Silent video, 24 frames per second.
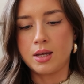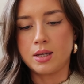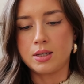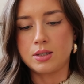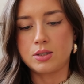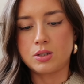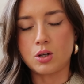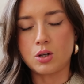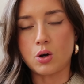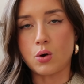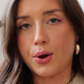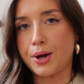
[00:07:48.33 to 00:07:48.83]

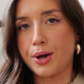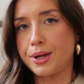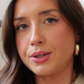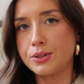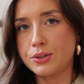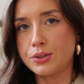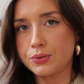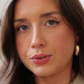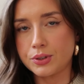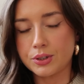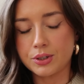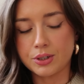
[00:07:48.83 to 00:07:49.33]
so I
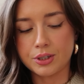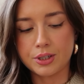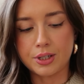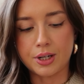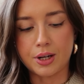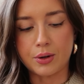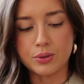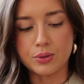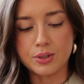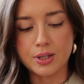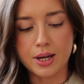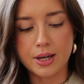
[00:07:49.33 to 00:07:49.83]
need to figure it
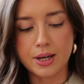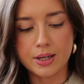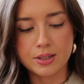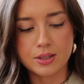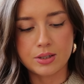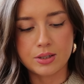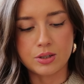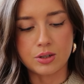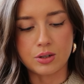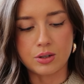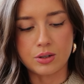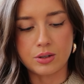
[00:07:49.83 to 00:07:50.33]
out I
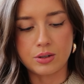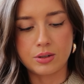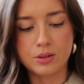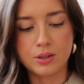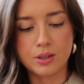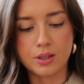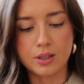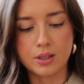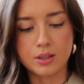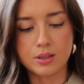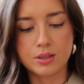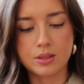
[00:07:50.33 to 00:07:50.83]
saw
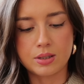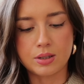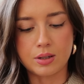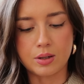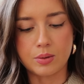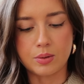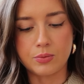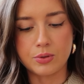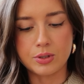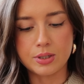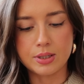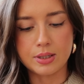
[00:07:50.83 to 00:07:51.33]
it
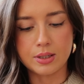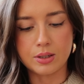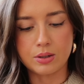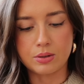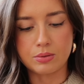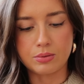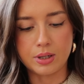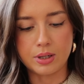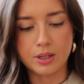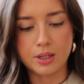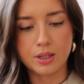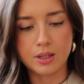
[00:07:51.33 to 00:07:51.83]
obviously
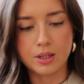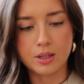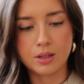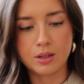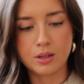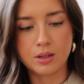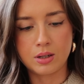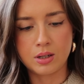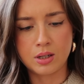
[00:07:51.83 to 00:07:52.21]
already